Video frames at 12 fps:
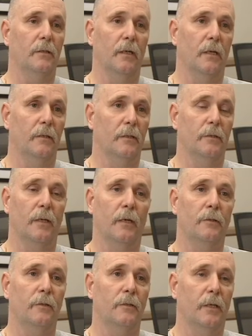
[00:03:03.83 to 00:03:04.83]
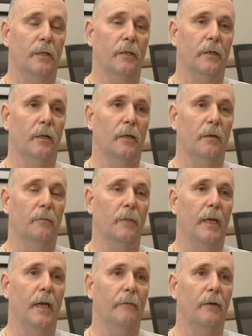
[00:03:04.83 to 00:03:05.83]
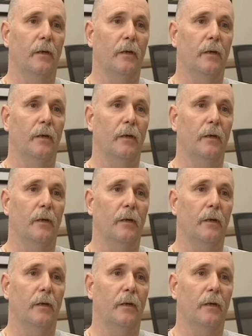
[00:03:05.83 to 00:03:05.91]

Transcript: and the doctor said that they have